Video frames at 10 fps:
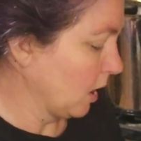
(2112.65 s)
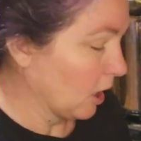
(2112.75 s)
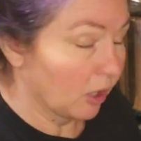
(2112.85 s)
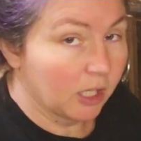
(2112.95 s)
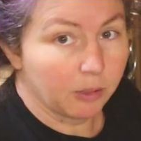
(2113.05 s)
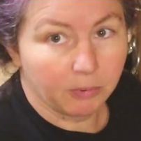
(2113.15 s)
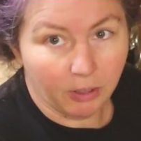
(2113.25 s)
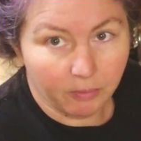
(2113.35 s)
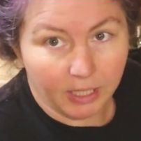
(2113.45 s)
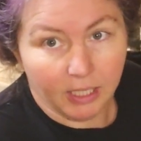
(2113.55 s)
It'll keep
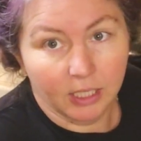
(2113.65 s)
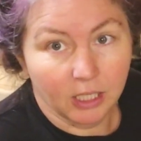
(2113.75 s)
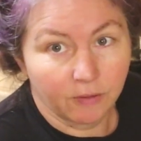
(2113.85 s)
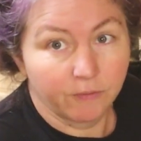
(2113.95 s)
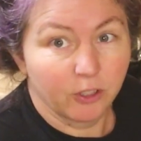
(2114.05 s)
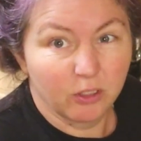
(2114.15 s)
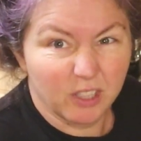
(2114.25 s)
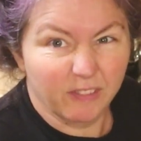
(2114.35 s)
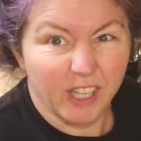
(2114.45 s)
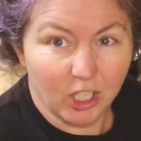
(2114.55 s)
that way. Infuse
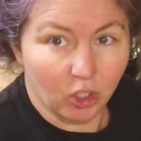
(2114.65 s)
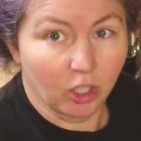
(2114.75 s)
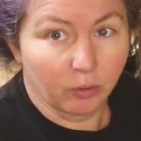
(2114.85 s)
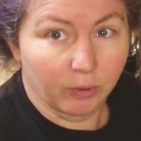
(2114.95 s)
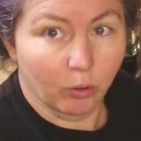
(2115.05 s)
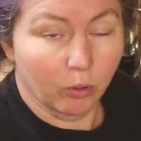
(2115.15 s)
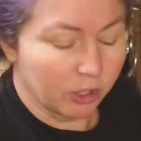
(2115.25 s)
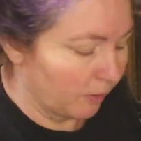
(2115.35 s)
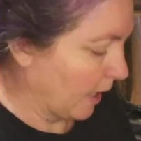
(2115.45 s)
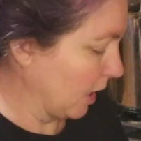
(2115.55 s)
the vinegar with
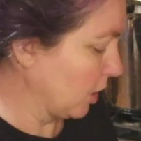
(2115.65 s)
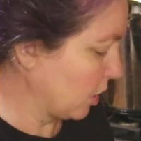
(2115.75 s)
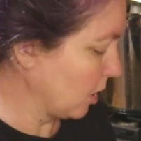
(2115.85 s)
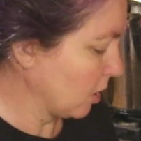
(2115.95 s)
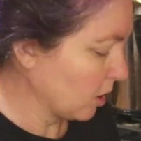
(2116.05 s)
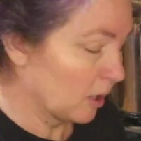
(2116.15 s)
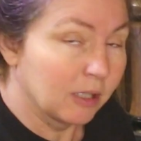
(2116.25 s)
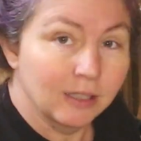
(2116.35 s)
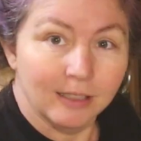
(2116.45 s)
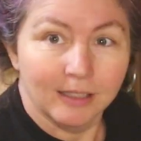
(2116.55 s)
horseradish.
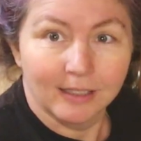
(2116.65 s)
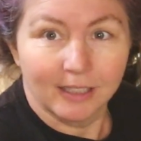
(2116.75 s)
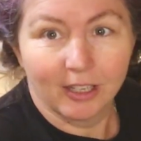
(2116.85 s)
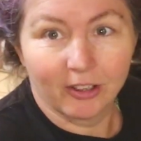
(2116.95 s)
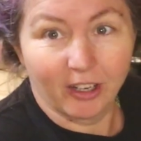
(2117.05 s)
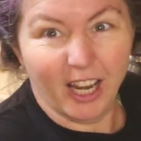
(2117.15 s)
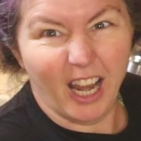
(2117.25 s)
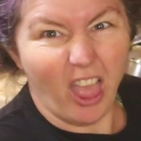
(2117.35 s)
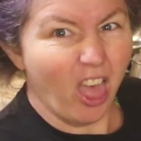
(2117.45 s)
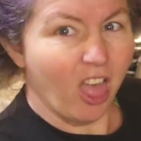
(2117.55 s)
All right.